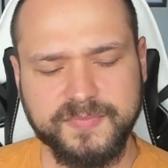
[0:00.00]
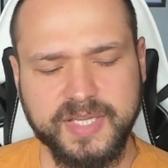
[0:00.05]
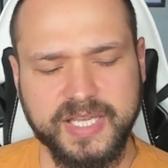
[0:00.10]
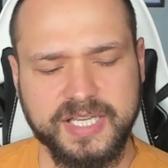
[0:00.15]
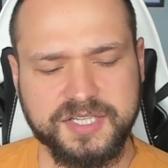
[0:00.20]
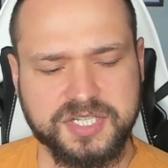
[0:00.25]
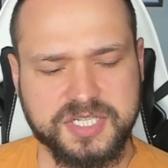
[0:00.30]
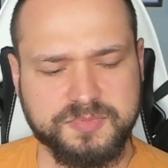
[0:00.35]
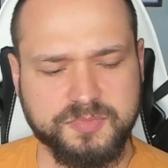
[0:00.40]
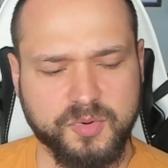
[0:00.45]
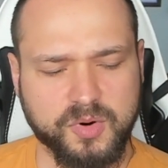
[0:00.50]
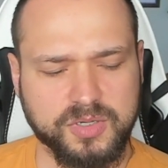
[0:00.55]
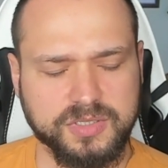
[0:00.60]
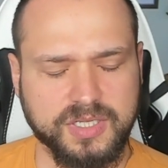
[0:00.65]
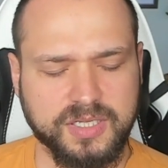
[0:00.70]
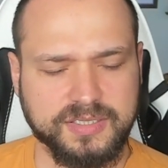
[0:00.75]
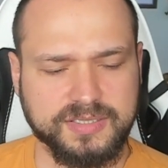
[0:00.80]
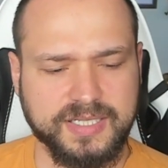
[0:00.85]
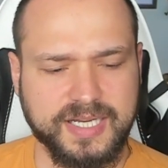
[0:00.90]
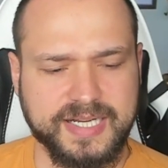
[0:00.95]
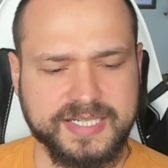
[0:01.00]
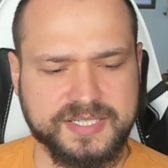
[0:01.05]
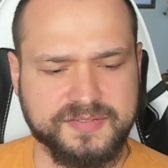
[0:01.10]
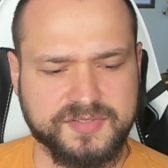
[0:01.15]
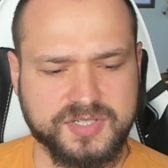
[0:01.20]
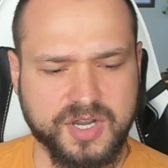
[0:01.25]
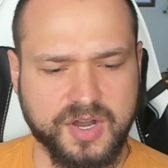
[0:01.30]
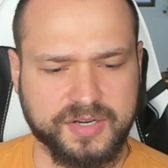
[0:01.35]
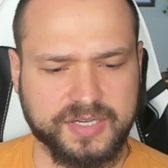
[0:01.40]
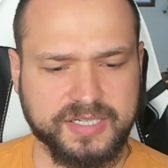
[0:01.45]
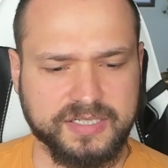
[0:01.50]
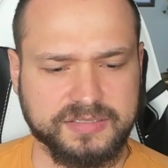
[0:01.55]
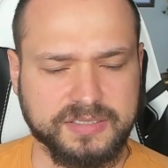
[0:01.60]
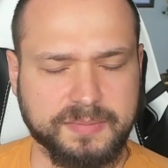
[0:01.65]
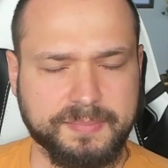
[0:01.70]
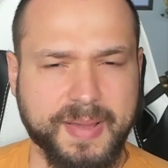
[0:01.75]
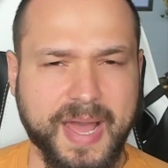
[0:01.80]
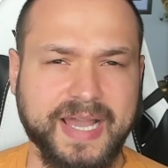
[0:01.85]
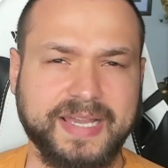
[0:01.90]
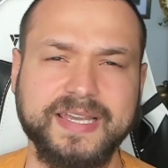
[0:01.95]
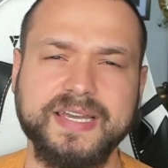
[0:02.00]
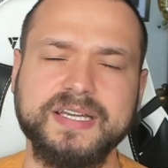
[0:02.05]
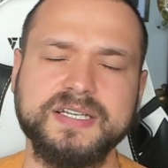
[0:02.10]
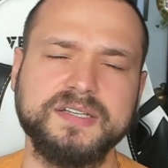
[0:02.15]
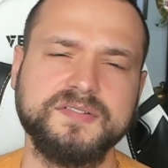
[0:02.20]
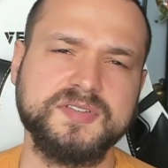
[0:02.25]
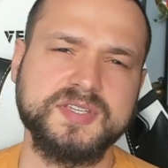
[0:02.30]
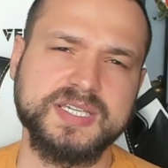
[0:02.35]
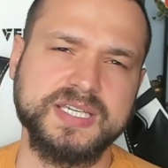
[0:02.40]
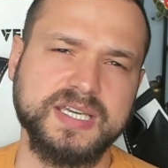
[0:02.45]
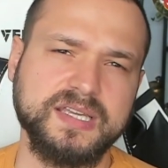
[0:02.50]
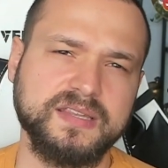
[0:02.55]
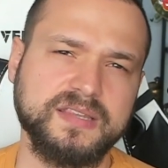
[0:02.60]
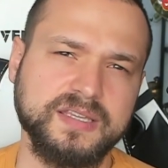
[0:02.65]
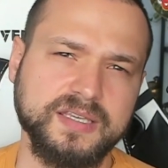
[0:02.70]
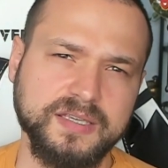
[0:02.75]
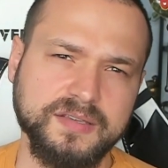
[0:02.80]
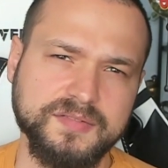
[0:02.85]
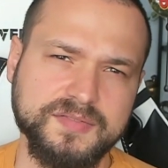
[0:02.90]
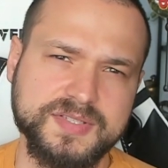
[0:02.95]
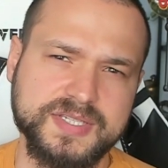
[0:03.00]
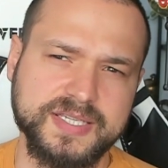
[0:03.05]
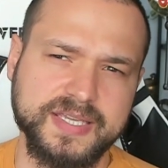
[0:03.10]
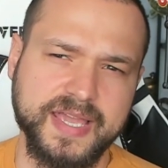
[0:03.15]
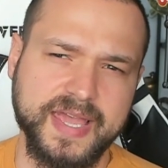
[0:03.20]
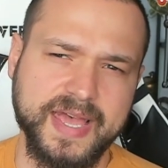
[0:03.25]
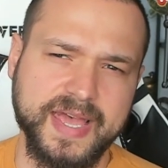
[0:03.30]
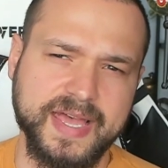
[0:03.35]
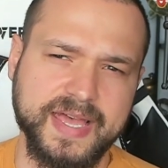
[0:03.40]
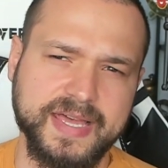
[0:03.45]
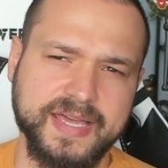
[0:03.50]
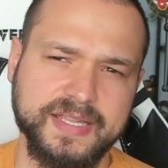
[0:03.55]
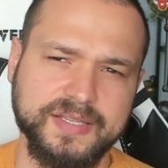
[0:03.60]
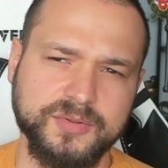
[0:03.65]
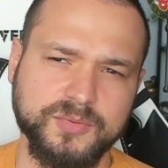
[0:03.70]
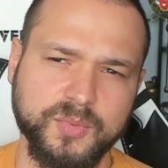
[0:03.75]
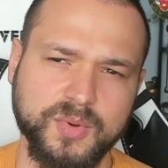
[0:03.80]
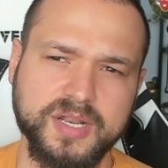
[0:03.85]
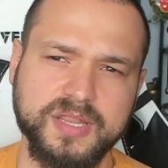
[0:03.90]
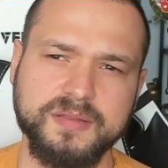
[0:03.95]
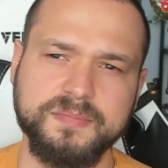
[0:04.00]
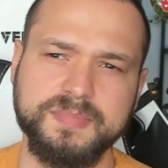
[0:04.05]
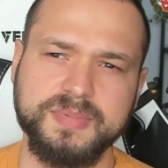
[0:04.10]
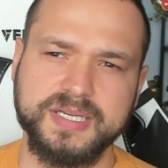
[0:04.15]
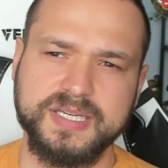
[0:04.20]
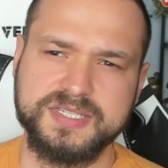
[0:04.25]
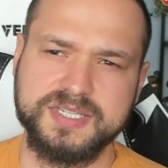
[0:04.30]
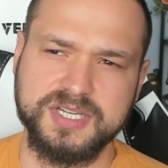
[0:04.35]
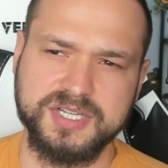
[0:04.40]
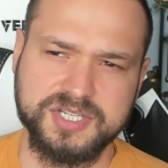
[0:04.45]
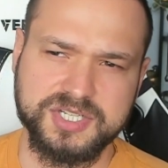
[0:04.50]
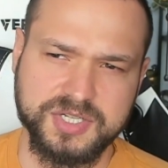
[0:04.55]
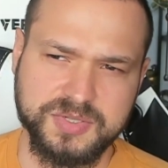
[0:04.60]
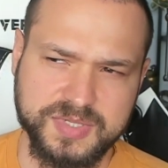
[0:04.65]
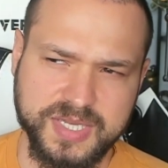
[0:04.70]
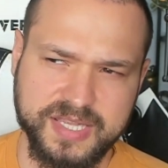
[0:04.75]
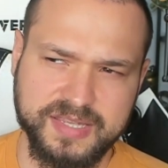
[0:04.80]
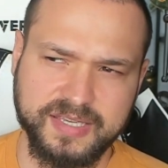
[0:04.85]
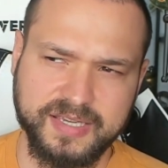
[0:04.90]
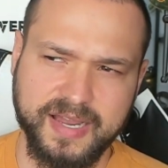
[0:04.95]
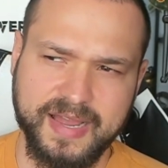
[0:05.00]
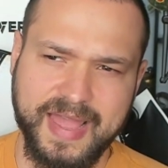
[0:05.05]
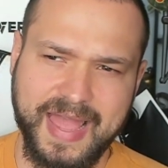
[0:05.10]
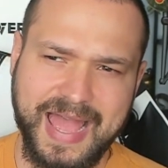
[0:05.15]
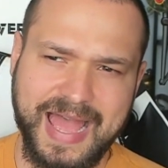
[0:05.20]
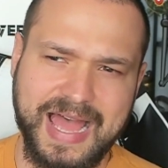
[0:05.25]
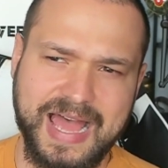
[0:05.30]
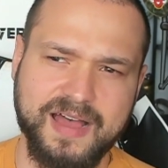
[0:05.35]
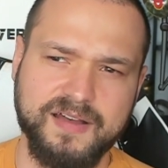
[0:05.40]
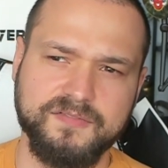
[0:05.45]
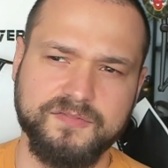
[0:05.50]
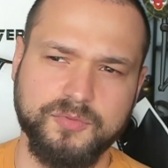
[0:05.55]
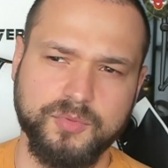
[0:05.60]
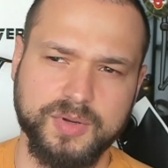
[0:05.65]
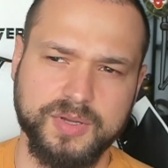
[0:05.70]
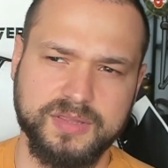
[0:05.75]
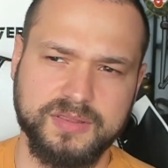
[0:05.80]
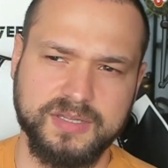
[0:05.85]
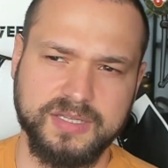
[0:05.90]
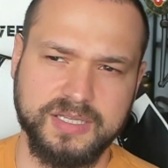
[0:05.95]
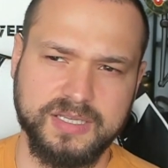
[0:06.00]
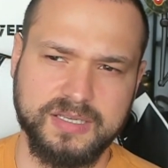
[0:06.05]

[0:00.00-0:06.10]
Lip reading: It's just more along the lines of talking on the back end of Sea of Thieves. And one of the biggest issues I think I have with the